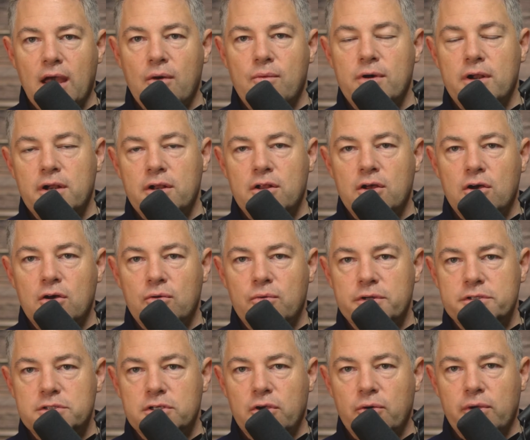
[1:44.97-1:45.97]
I want to know
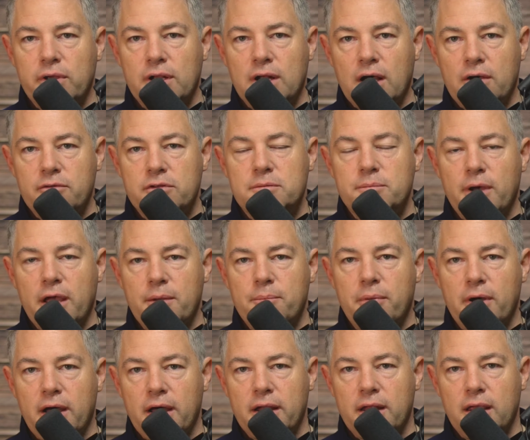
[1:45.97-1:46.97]
what's going on with my
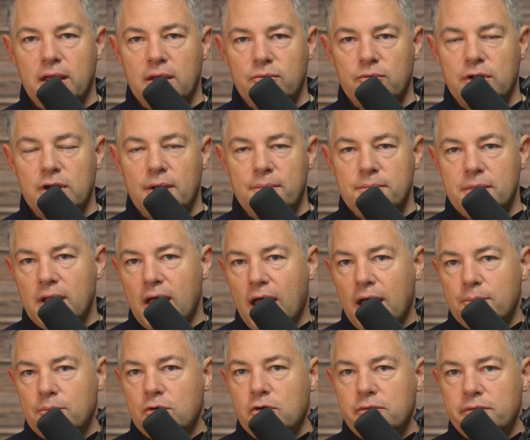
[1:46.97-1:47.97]
body when I'm
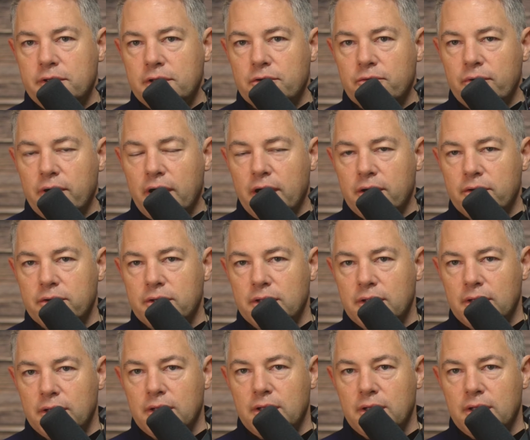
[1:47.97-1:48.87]
not moving around,